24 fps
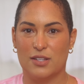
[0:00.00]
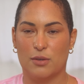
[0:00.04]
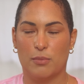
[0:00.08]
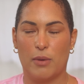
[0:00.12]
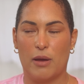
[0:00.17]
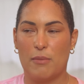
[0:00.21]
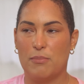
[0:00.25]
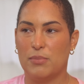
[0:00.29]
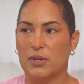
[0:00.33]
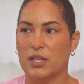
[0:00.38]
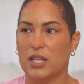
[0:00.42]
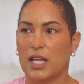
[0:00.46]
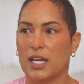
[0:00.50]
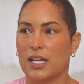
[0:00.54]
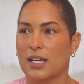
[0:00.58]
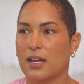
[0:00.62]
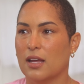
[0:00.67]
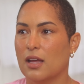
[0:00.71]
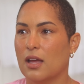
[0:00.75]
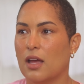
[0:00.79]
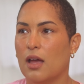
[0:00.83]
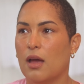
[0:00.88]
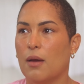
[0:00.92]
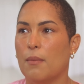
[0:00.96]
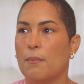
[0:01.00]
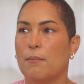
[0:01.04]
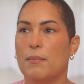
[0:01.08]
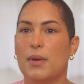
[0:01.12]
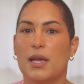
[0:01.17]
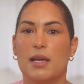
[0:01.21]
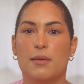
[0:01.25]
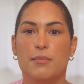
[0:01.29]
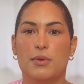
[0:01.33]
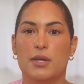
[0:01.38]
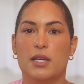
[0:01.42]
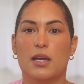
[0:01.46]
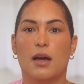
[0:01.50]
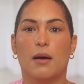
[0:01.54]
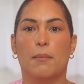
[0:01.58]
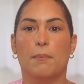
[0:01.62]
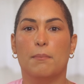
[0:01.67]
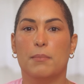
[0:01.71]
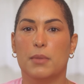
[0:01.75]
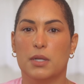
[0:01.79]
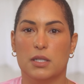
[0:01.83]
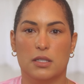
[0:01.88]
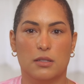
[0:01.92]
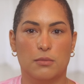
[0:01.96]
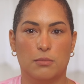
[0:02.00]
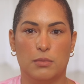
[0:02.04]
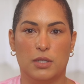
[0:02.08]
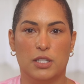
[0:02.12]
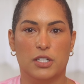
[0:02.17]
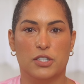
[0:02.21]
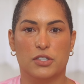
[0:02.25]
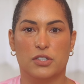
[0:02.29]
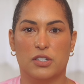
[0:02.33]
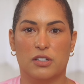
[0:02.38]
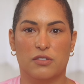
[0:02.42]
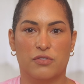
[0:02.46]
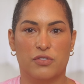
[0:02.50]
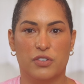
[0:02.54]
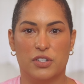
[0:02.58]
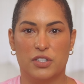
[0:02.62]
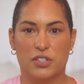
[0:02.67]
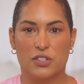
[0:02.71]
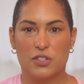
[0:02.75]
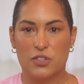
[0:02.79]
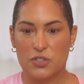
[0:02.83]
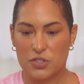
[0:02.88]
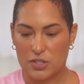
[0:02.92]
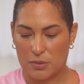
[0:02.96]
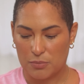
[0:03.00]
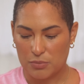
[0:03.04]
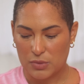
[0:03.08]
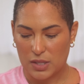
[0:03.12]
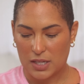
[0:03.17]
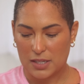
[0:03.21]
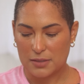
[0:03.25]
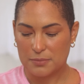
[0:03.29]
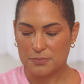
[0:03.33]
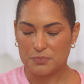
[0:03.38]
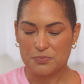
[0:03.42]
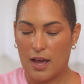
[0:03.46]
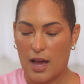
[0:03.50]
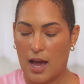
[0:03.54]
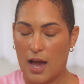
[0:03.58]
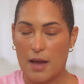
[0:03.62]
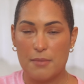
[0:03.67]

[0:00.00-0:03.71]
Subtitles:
There might be like maybe a millimeter difference or something.